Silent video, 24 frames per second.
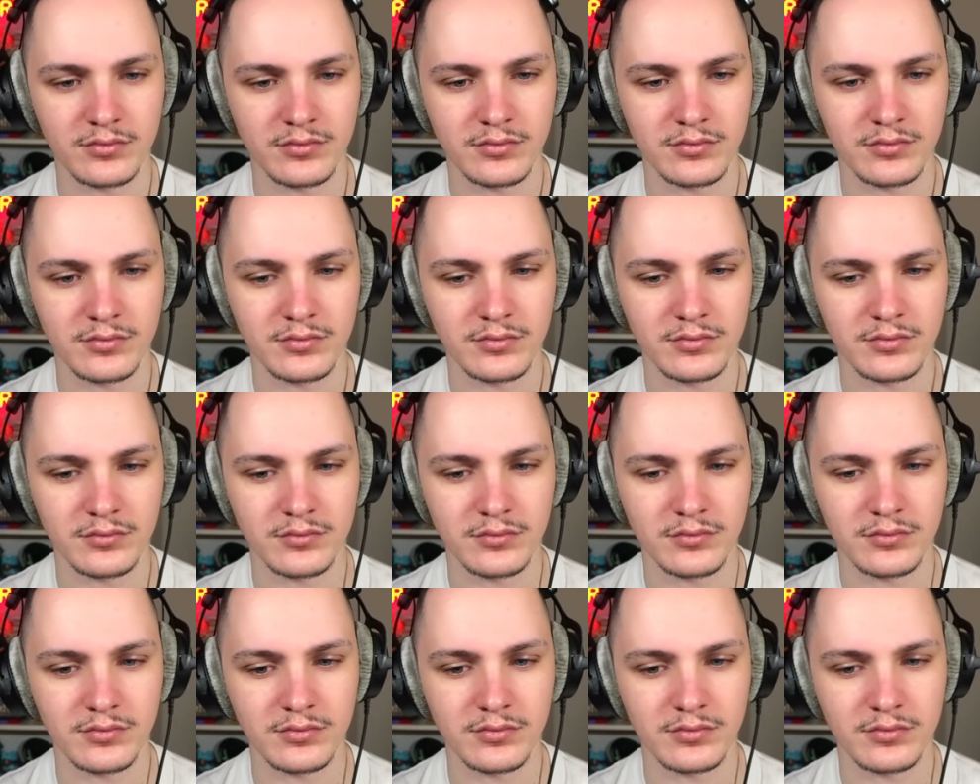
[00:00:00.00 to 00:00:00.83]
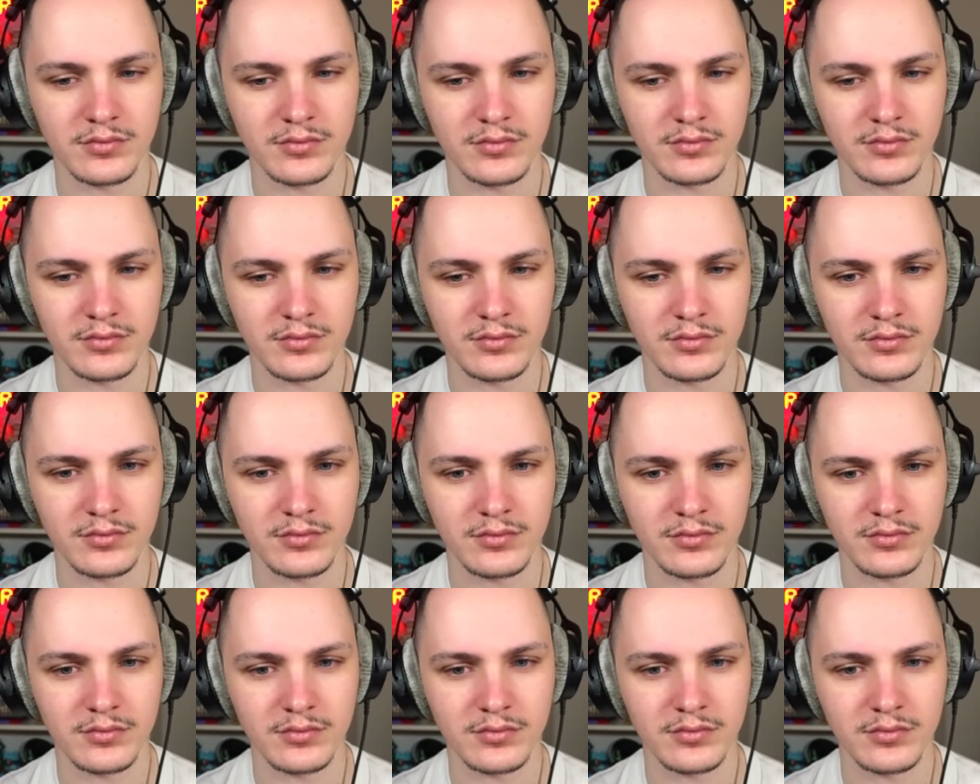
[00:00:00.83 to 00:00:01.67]

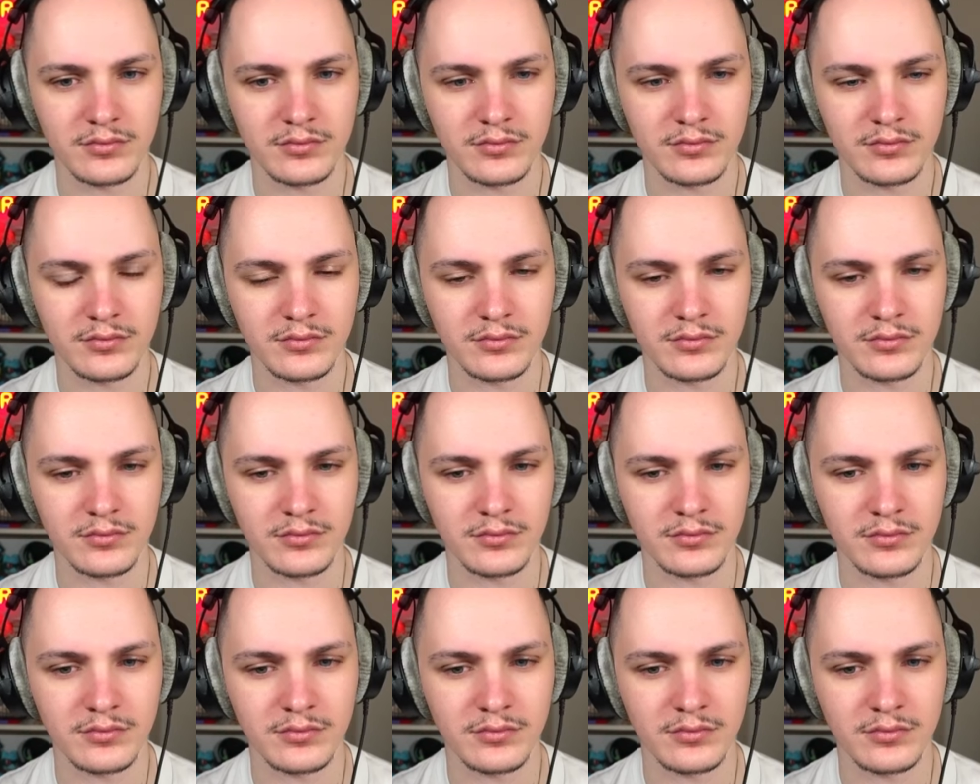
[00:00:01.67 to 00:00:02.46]
(no one is talking)